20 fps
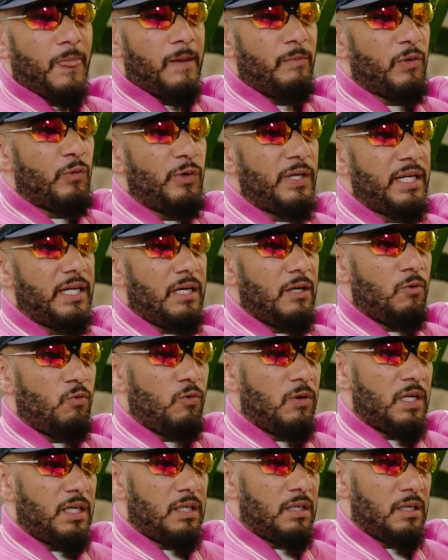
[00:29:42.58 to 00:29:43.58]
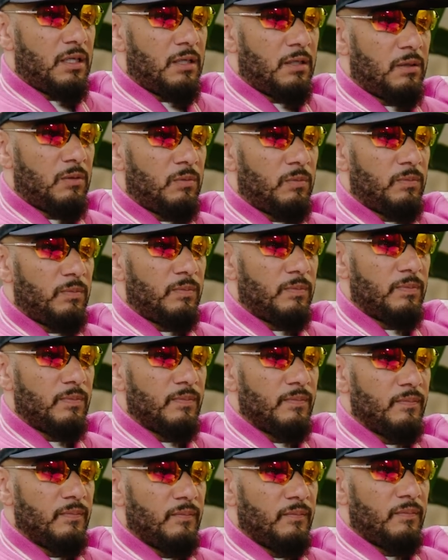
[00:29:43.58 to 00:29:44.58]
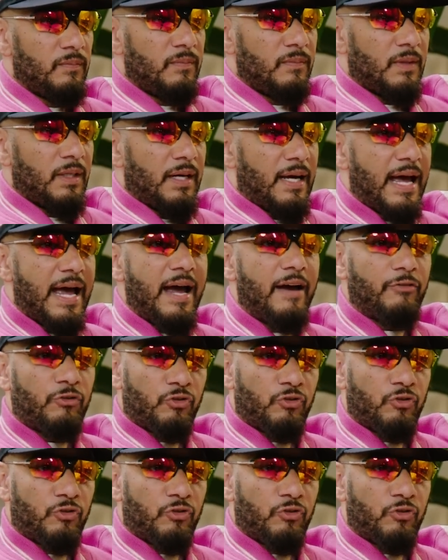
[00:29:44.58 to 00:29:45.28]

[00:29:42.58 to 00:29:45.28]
but we didn't want to um, have